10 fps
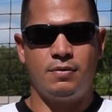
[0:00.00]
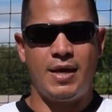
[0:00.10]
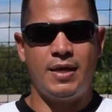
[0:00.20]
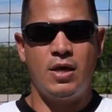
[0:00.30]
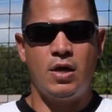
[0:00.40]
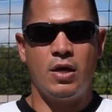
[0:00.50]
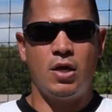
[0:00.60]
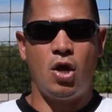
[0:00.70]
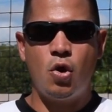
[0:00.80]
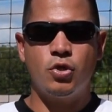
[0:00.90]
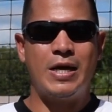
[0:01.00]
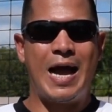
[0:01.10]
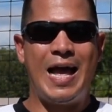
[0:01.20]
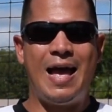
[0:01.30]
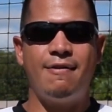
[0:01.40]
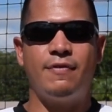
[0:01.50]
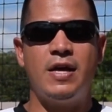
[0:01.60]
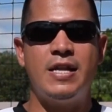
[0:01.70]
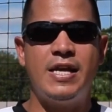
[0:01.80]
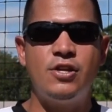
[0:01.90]
right? Coach, I
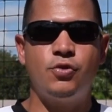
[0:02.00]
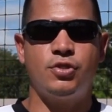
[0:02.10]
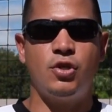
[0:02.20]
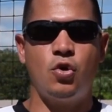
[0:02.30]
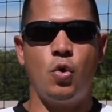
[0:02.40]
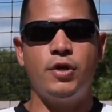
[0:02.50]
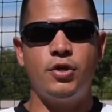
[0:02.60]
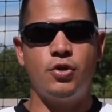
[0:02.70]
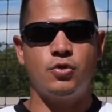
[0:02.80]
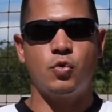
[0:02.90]
have an interest in going to your